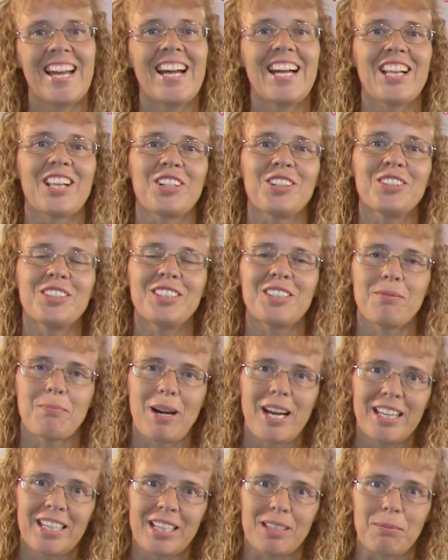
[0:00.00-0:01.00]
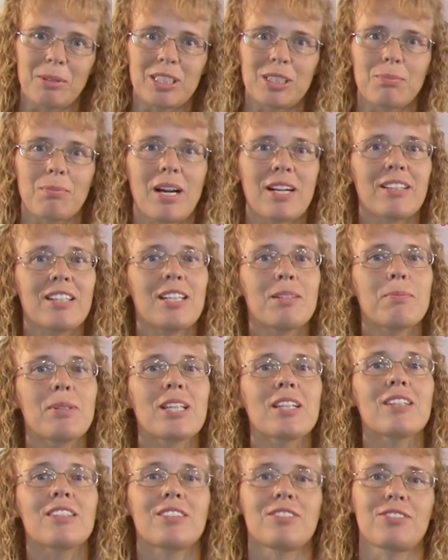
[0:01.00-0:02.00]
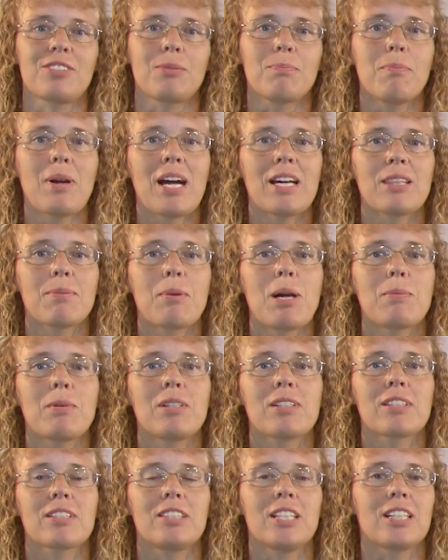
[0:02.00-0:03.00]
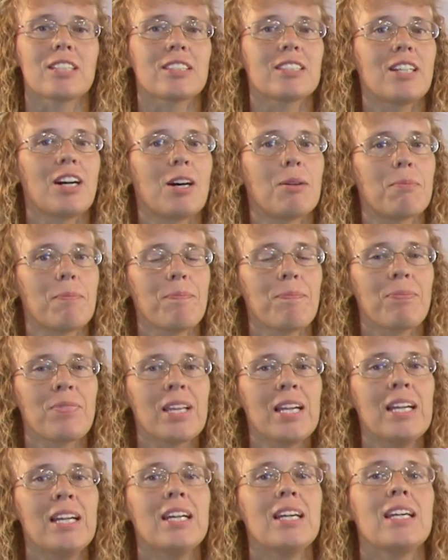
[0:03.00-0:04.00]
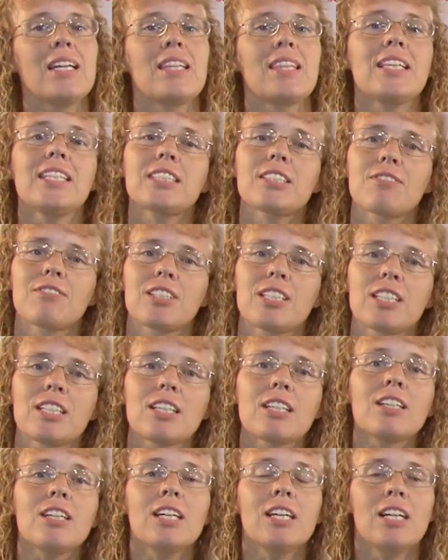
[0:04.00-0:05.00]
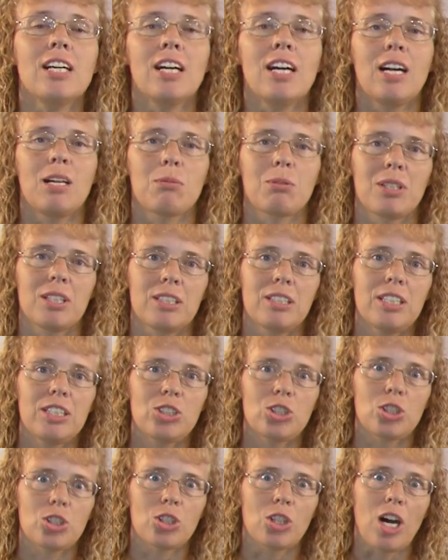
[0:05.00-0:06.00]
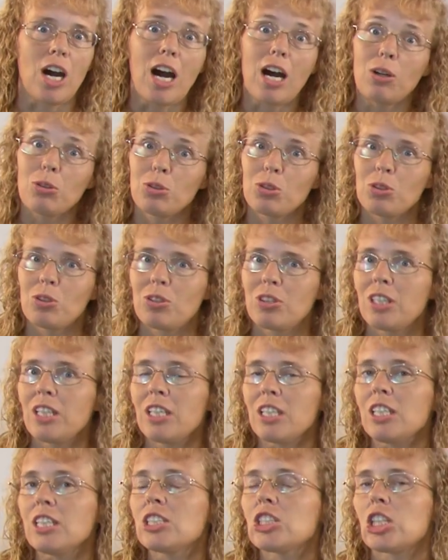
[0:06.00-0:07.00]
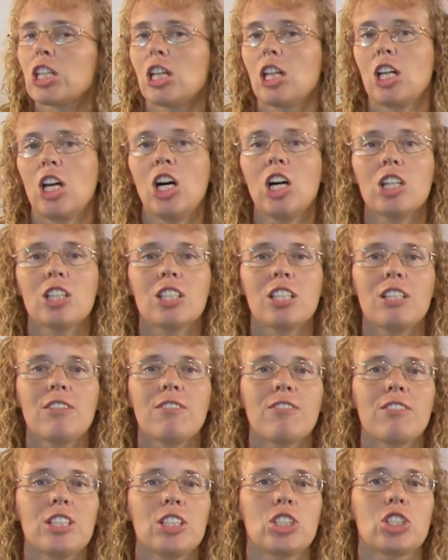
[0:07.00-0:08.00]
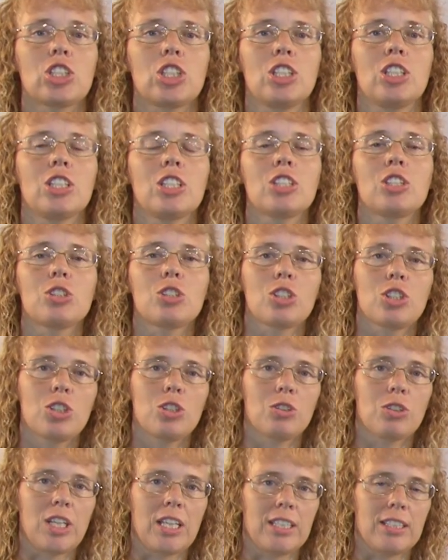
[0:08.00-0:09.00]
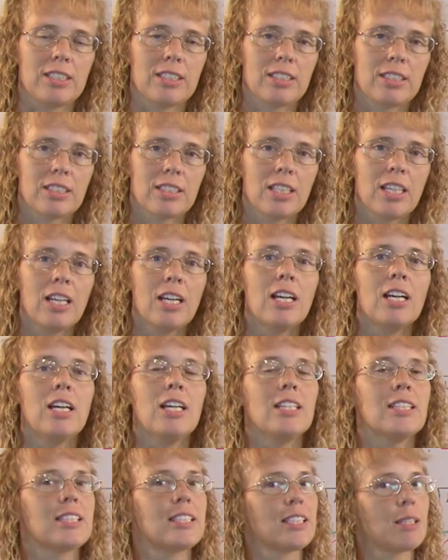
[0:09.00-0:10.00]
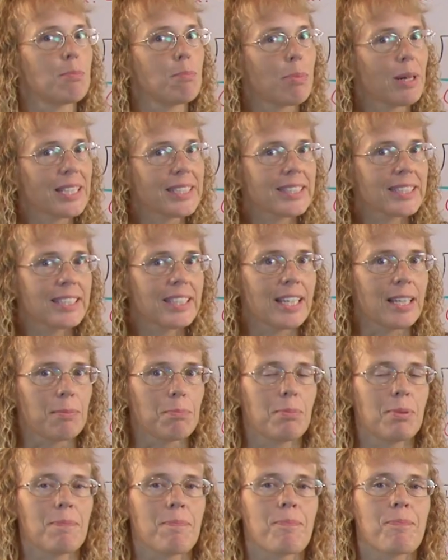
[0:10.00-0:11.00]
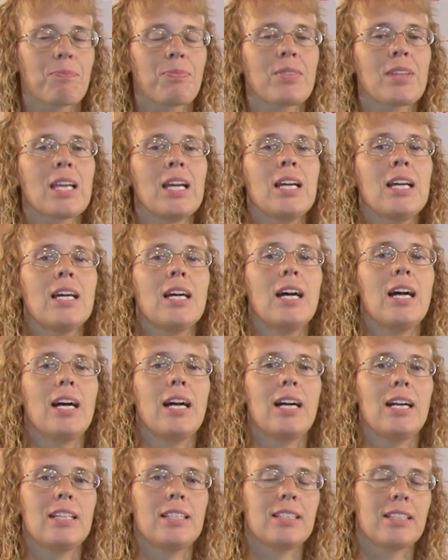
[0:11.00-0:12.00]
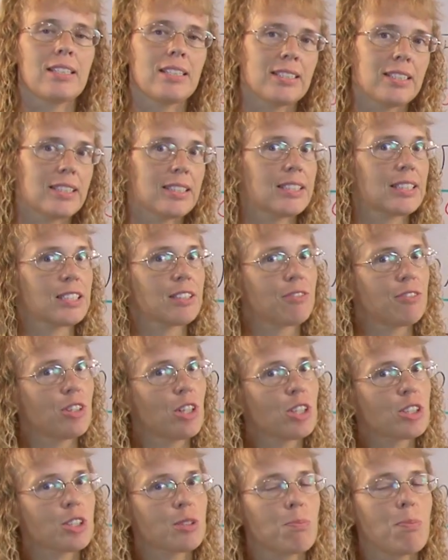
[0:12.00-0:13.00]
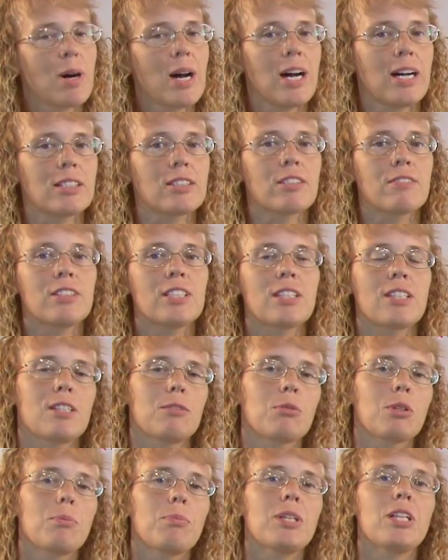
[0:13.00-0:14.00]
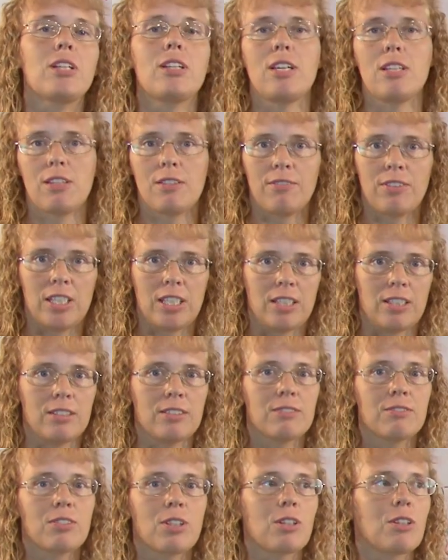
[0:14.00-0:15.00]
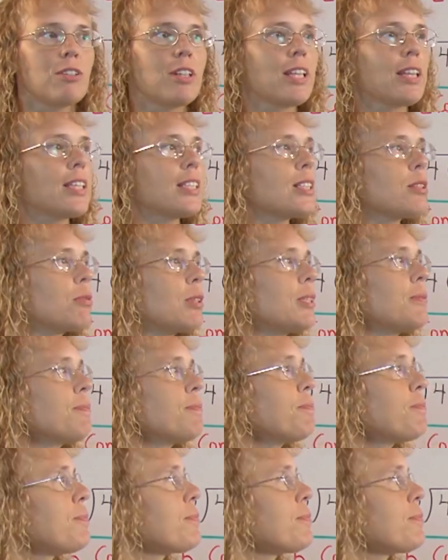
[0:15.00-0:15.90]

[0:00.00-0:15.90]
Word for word: Hello, my name is Maria Miller from MathMammoth.com. In this video, I want to teach you how to teach long division to students, step by step. And this is just the first part of it, there will be another video following this one.